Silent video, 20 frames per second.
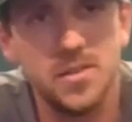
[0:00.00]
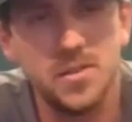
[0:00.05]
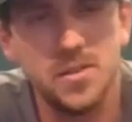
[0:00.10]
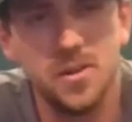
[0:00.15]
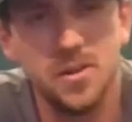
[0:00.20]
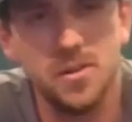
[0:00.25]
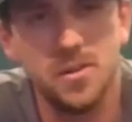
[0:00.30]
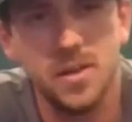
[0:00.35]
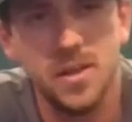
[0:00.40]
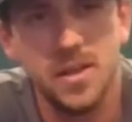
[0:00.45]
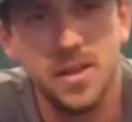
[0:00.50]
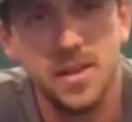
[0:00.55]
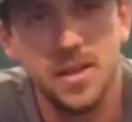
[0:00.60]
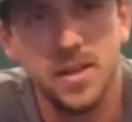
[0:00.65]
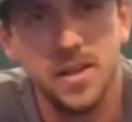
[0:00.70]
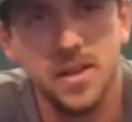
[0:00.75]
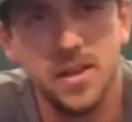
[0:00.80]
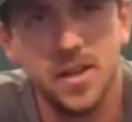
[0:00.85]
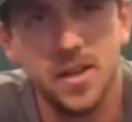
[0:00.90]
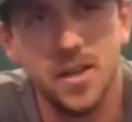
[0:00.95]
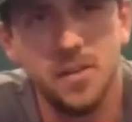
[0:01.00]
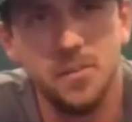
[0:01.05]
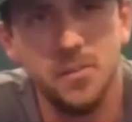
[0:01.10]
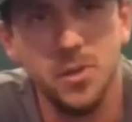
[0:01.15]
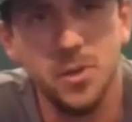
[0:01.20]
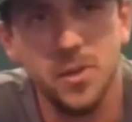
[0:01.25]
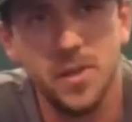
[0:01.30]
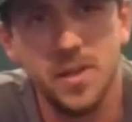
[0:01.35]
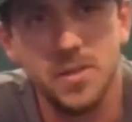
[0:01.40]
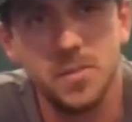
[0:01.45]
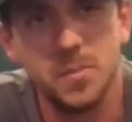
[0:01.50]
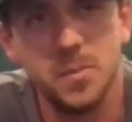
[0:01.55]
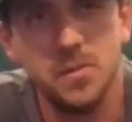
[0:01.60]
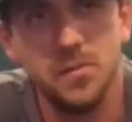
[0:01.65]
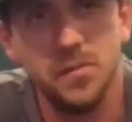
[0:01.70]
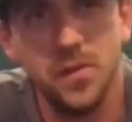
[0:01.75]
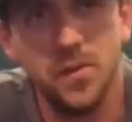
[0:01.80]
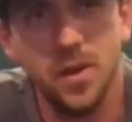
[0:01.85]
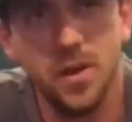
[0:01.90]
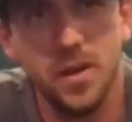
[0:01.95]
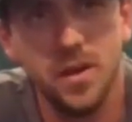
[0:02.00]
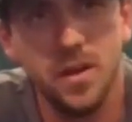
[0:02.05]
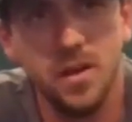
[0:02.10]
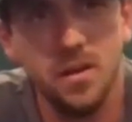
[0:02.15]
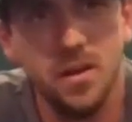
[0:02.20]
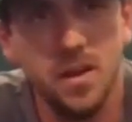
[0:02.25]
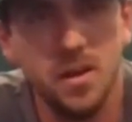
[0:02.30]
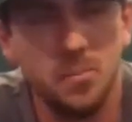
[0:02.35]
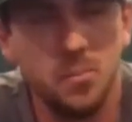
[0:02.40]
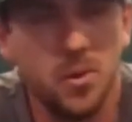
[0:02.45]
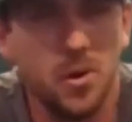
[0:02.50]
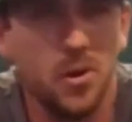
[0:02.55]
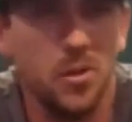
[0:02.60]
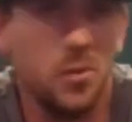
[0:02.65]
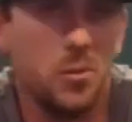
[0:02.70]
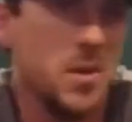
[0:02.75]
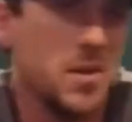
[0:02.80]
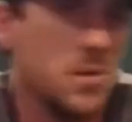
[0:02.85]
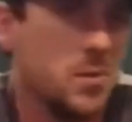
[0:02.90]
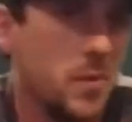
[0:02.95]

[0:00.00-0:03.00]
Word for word: So, um, you know, that's been fun. And, and part of the reason